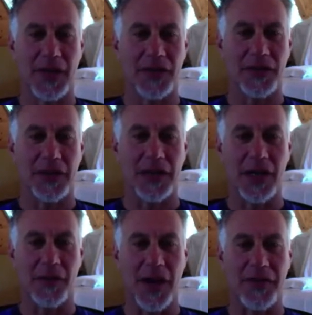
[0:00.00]
So you take
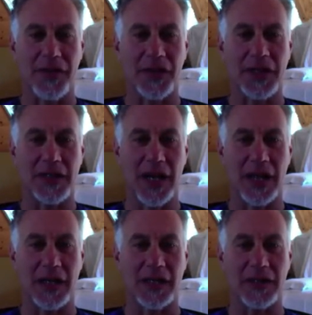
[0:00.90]
about 30
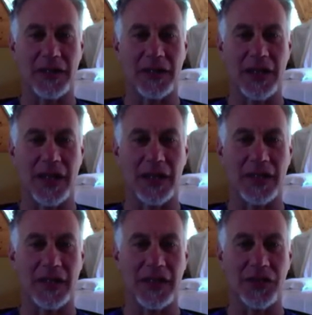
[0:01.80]
seconds and take an
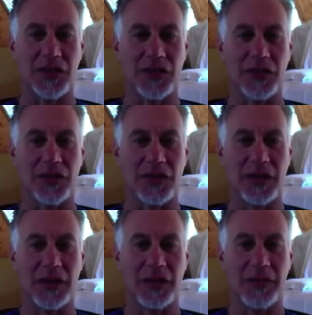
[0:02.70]
initial
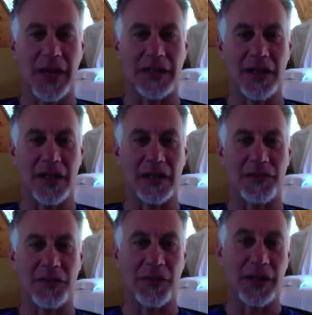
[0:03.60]
baseline of
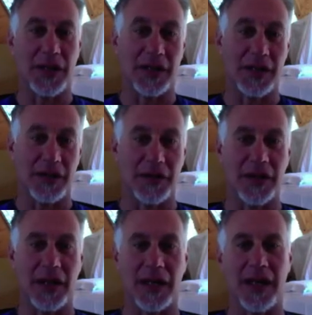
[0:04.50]
your breathing. Another
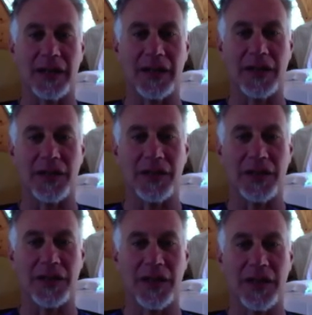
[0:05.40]
thing I like to do
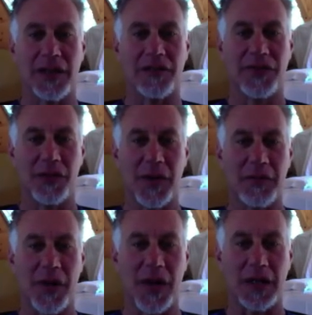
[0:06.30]
is feel my
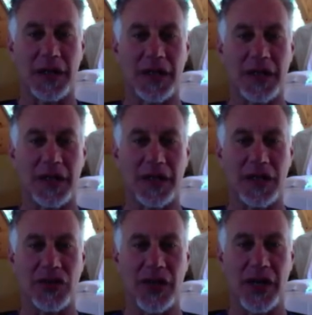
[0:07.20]
body in the
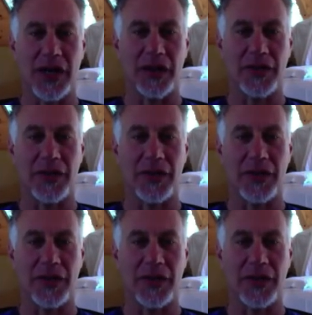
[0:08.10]
chair.